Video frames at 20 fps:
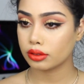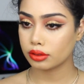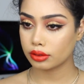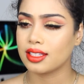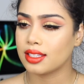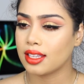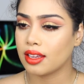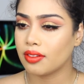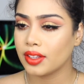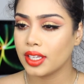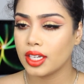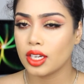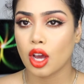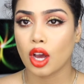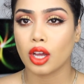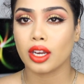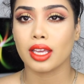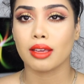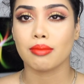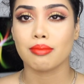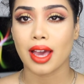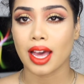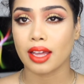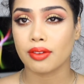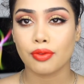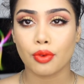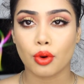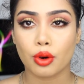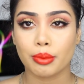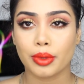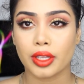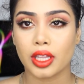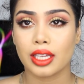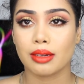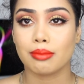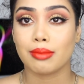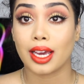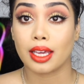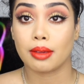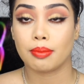It's definitely not a matte formula
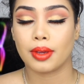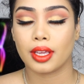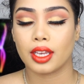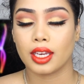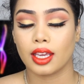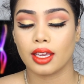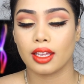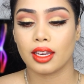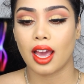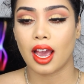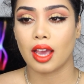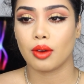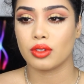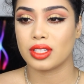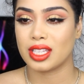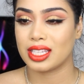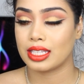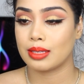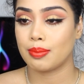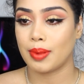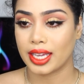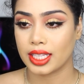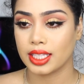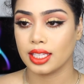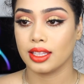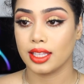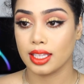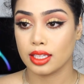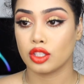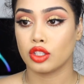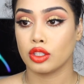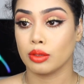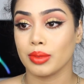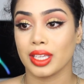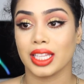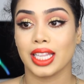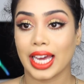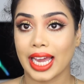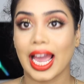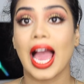in my opinion. I was expecting this to
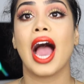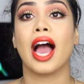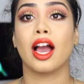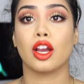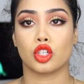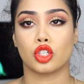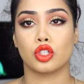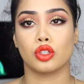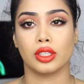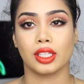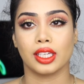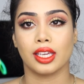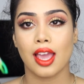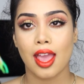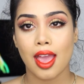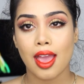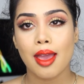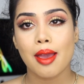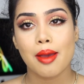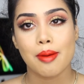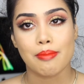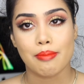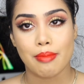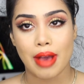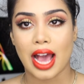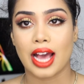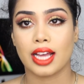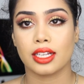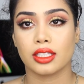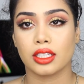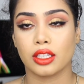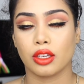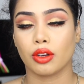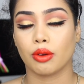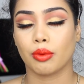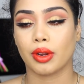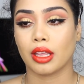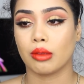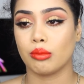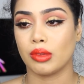be like actually matte, you
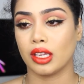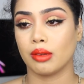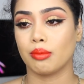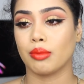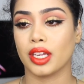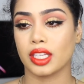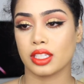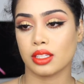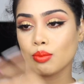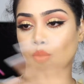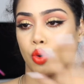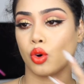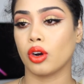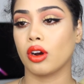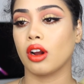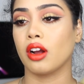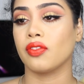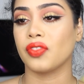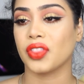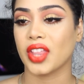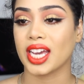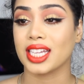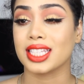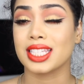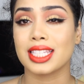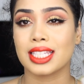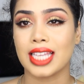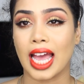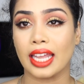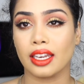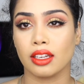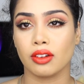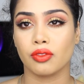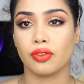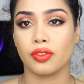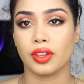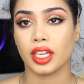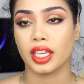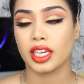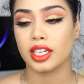know what I mean? But it's more of that satin
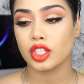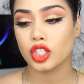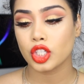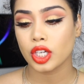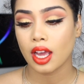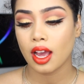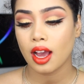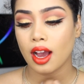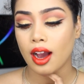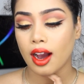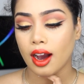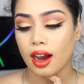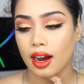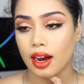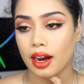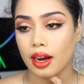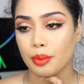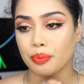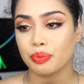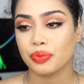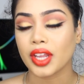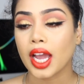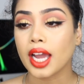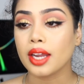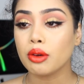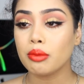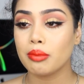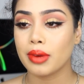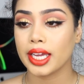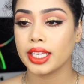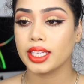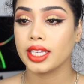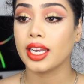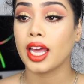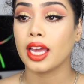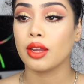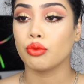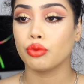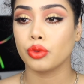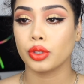finish. Um, I don't mind it.
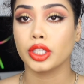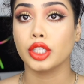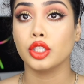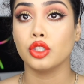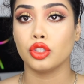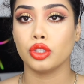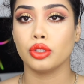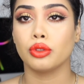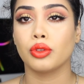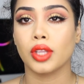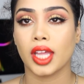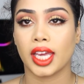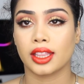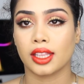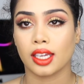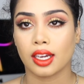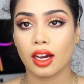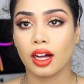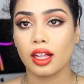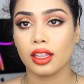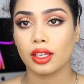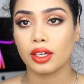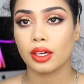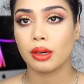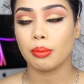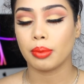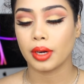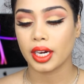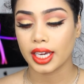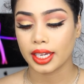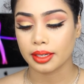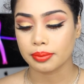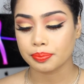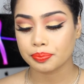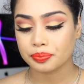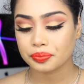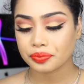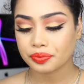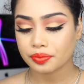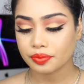I really do like the color, but
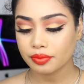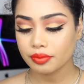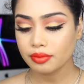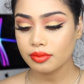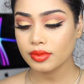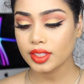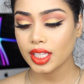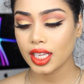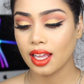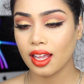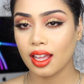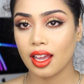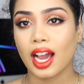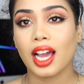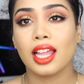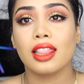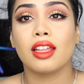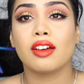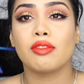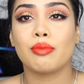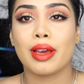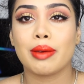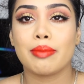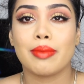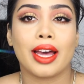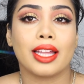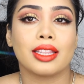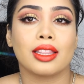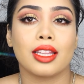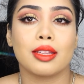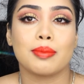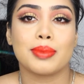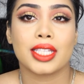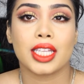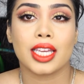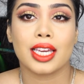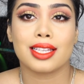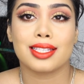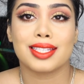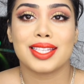I love my matte
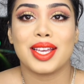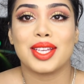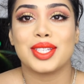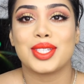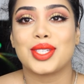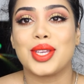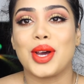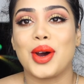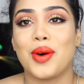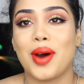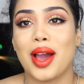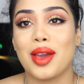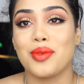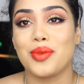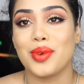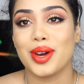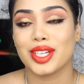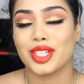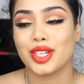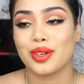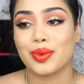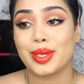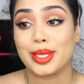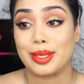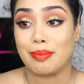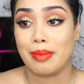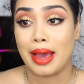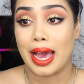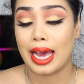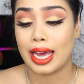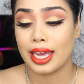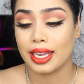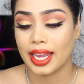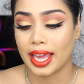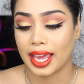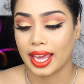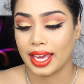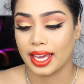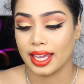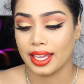lipsticks. So I wish it was matte.
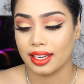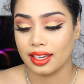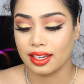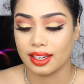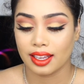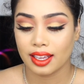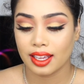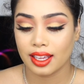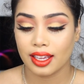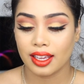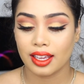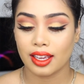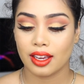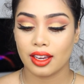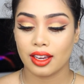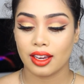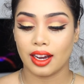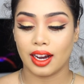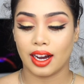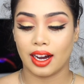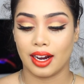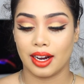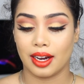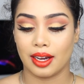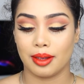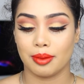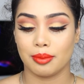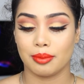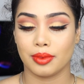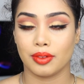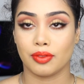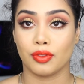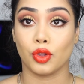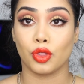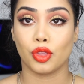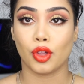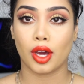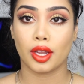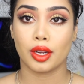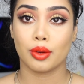And um, if
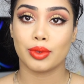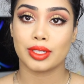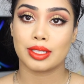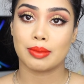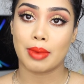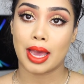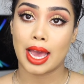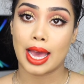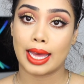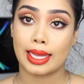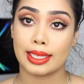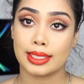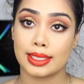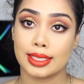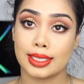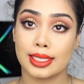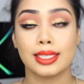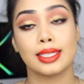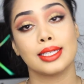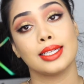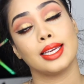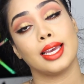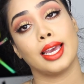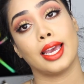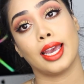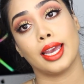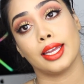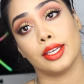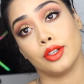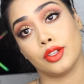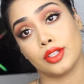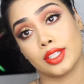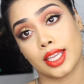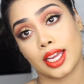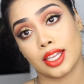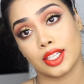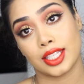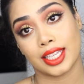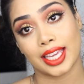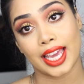you thought it was matte, and you
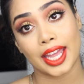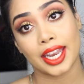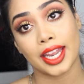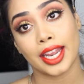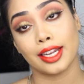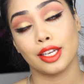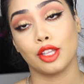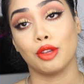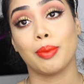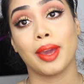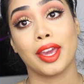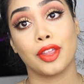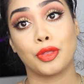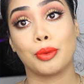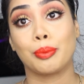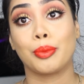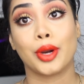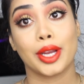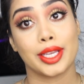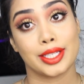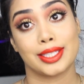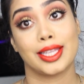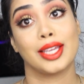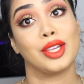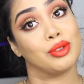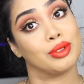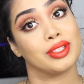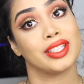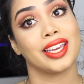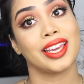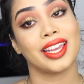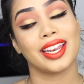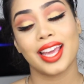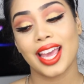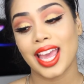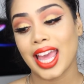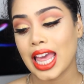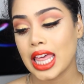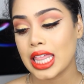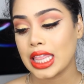decide to get it and you paid the price that you did,
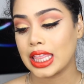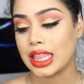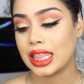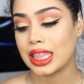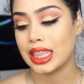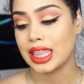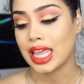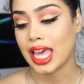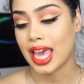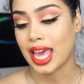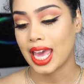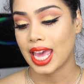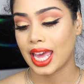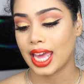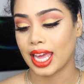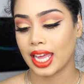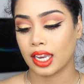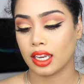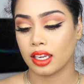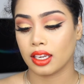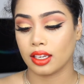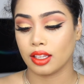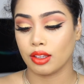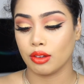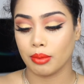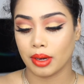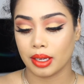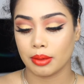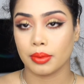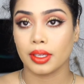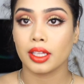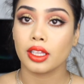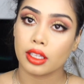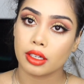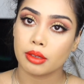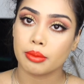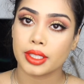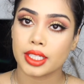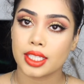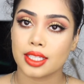then you might be a
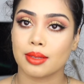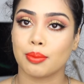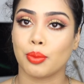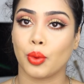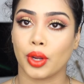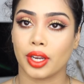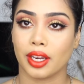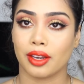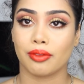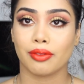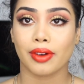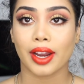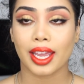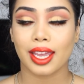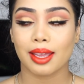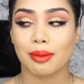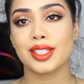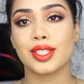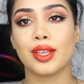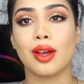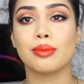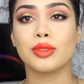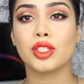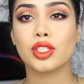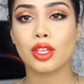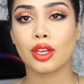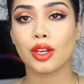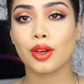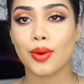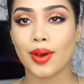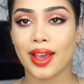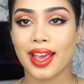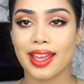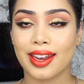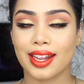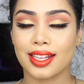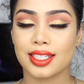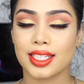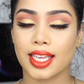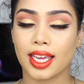little bit disappointed, right? So I'm just gonna go
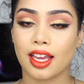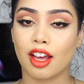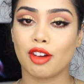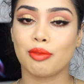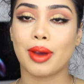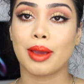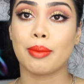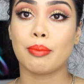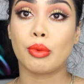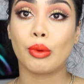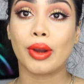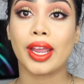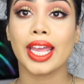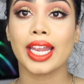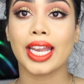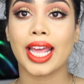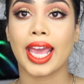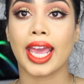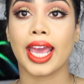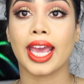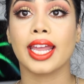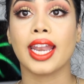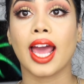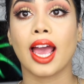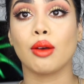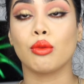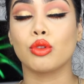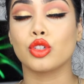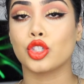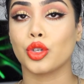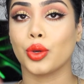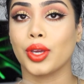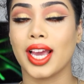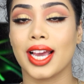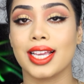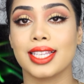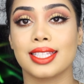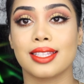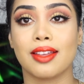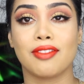ahead and take out my braid and I will show you
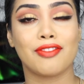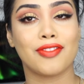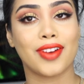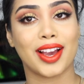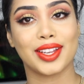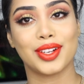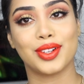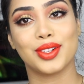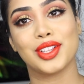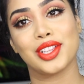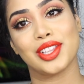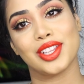guys the final